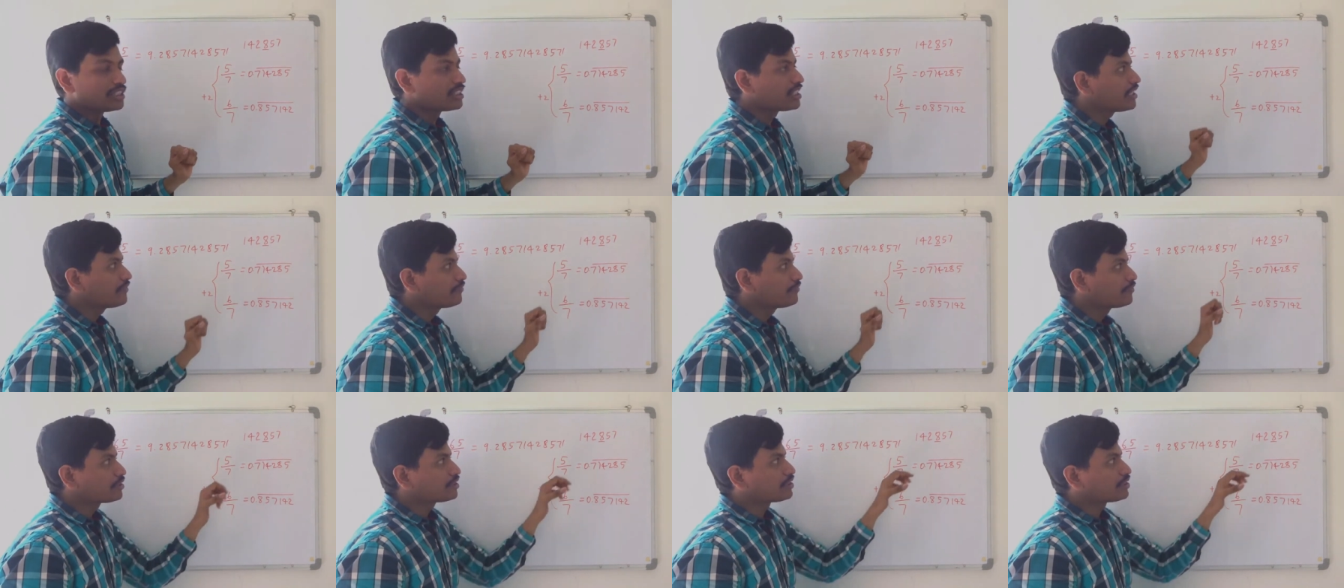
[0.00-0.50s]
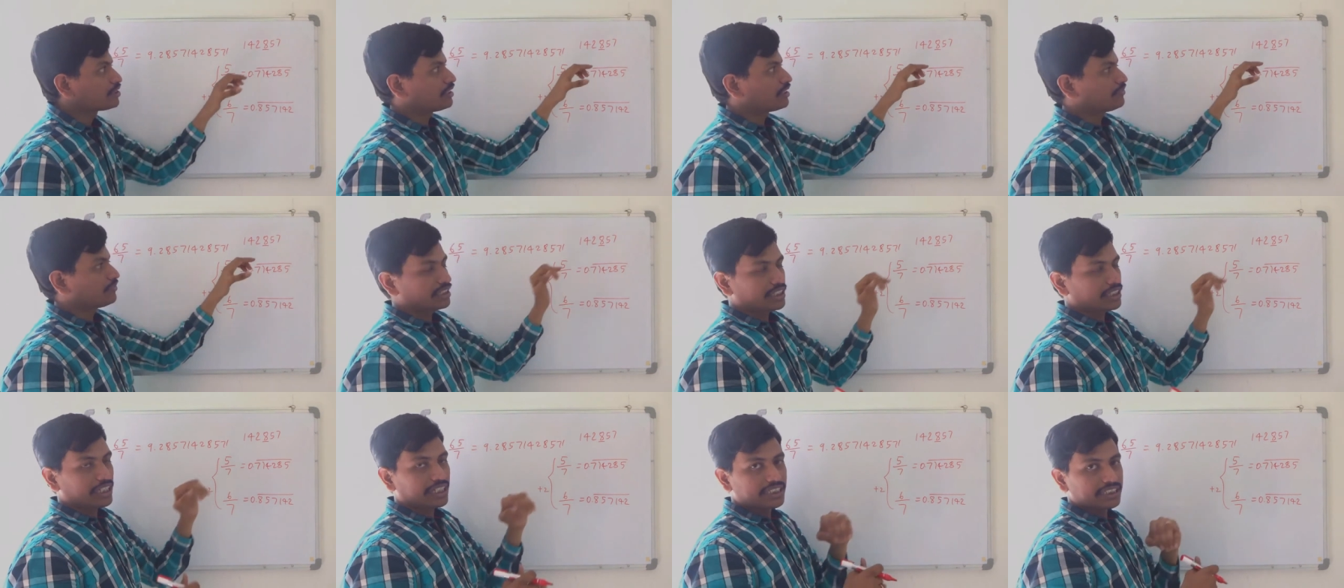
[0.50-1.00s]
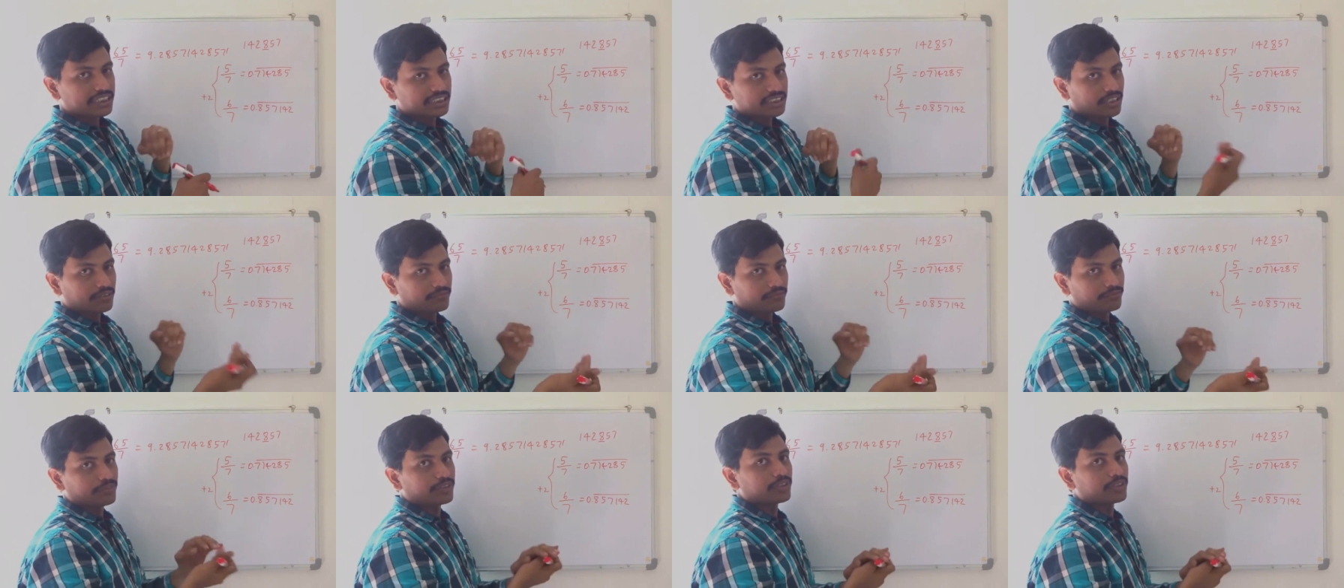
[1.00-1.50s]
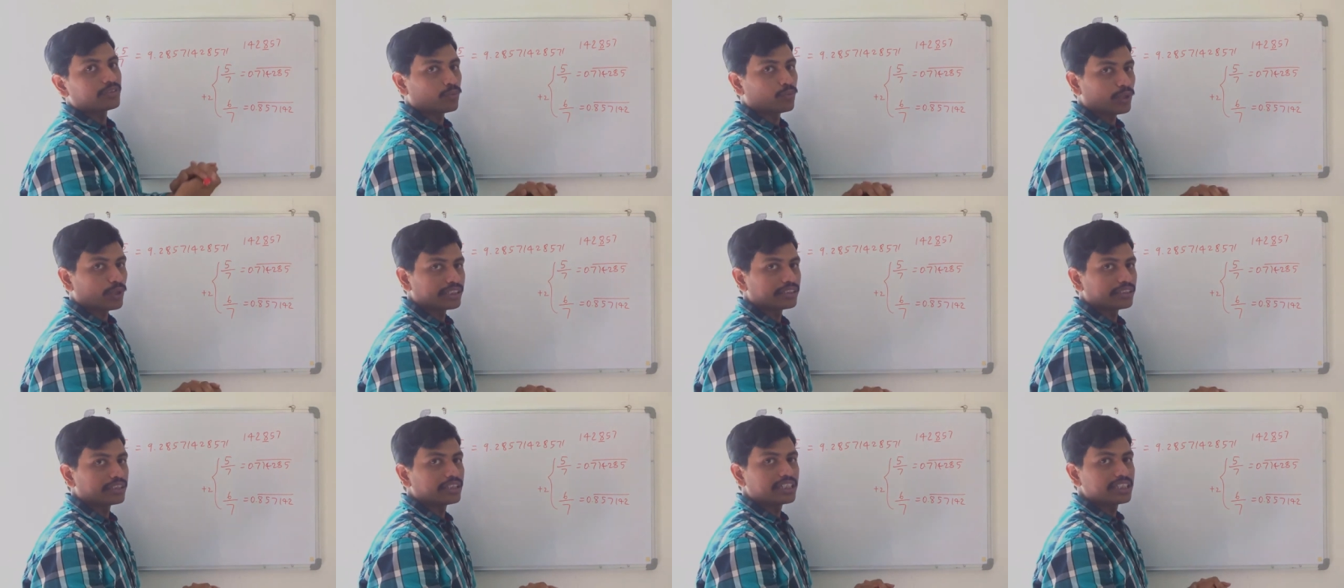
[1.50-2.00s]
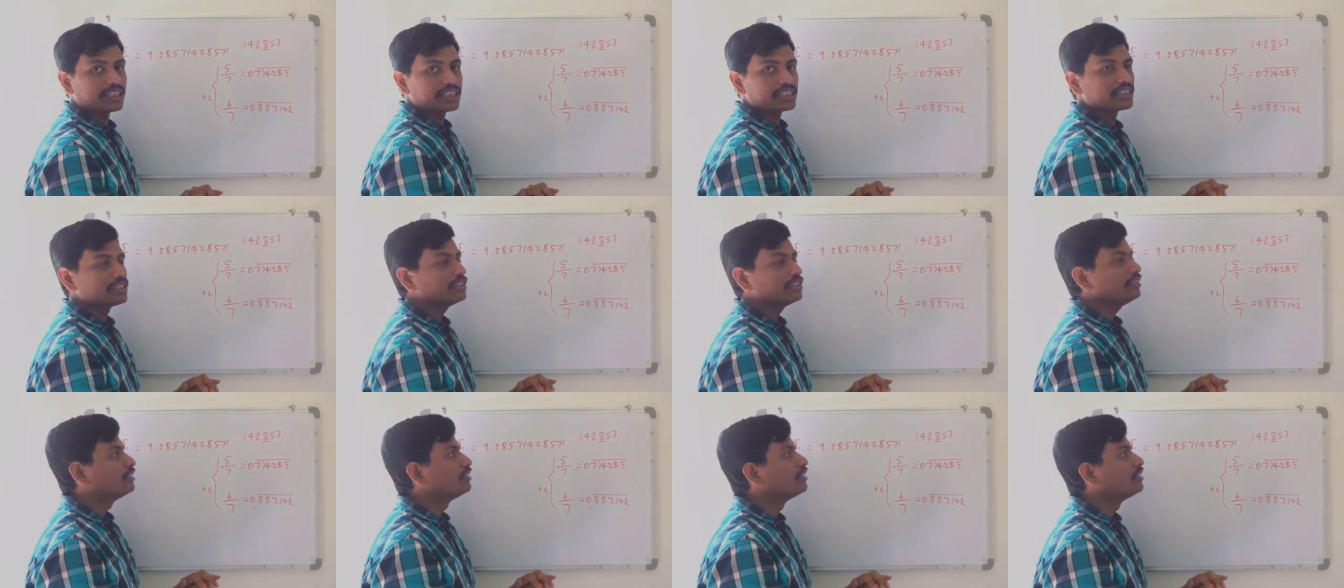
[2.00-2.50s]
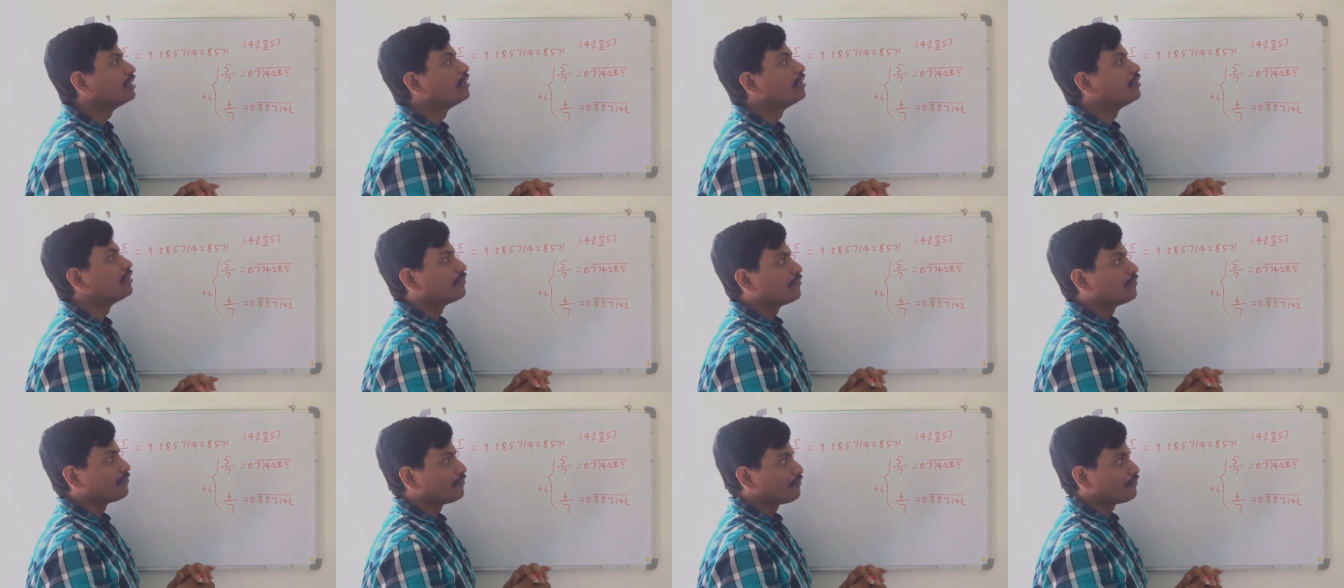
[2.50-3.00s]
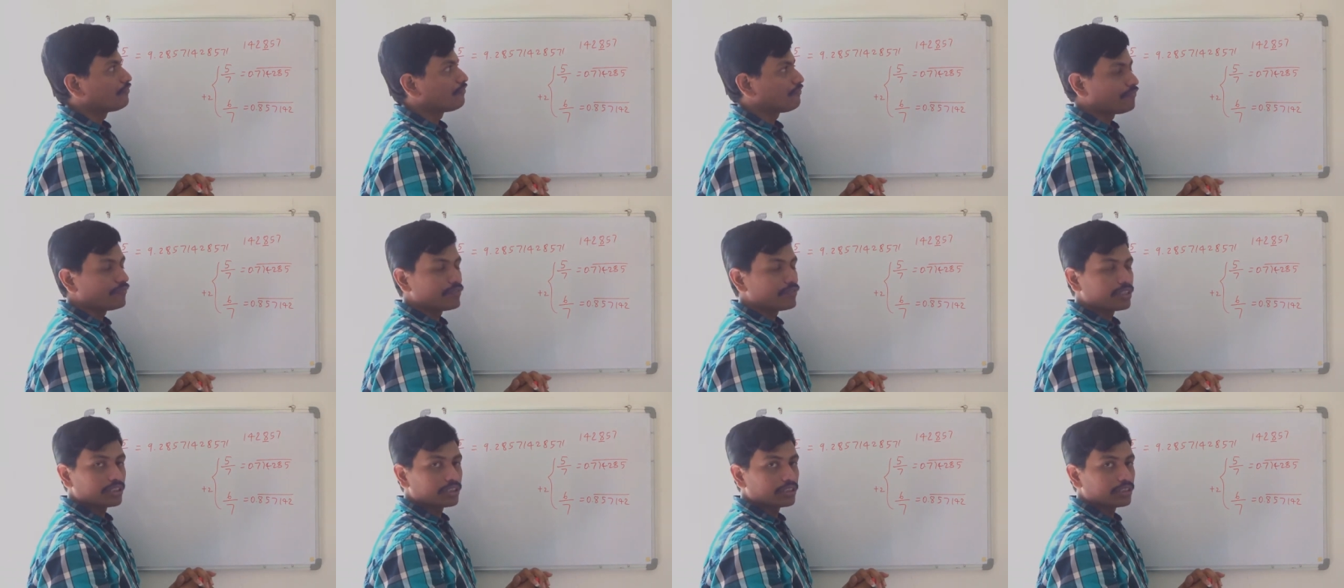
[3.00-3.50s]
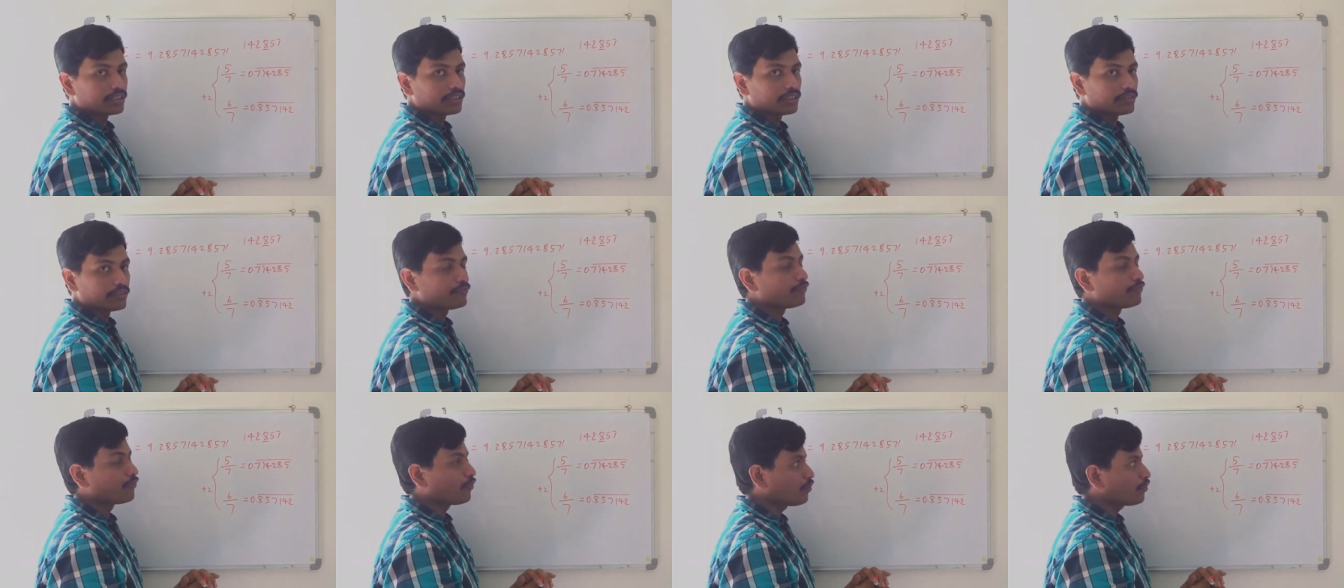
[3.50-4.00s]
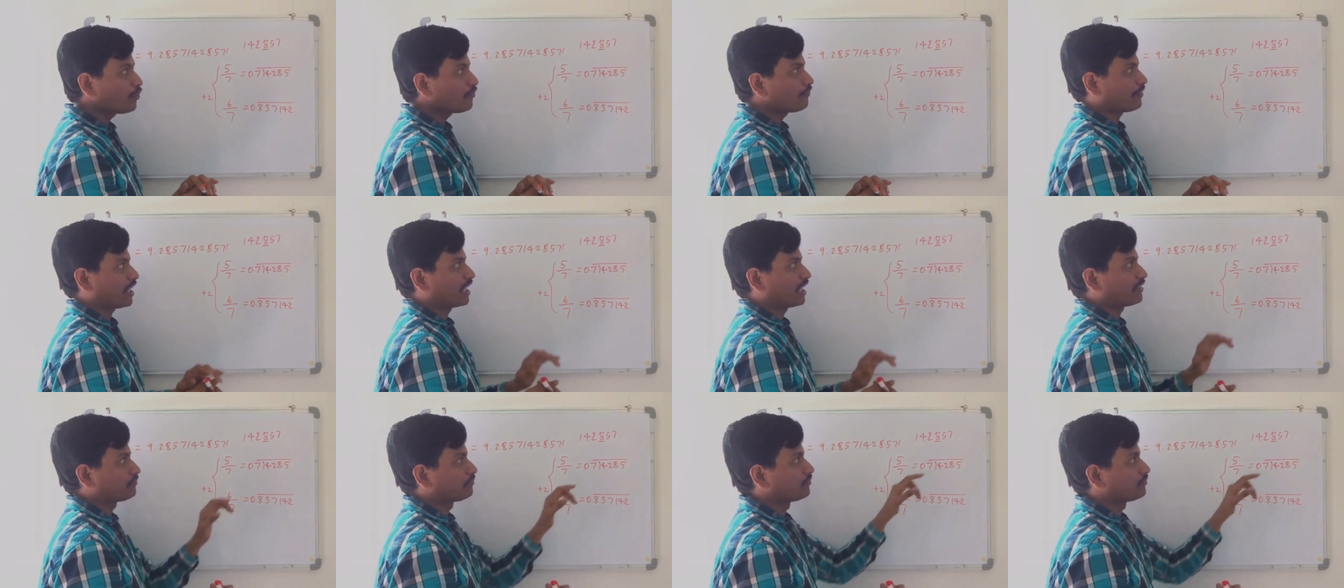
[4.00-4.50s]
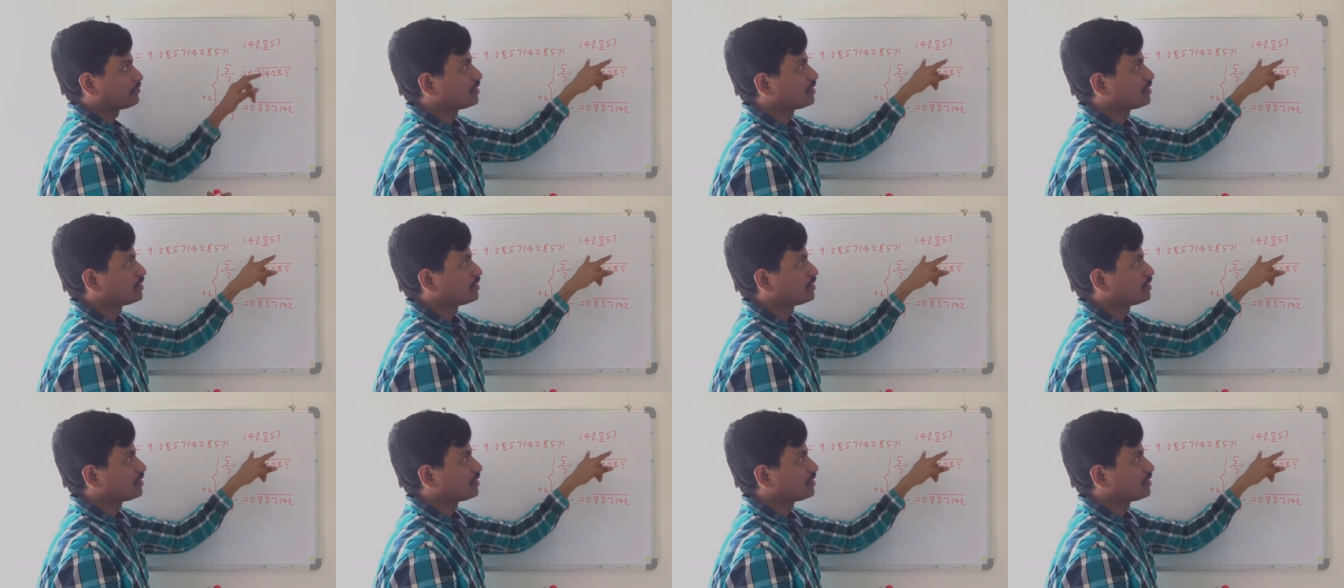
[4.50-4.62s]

3 4 start with the addition of 1, that is 4 5.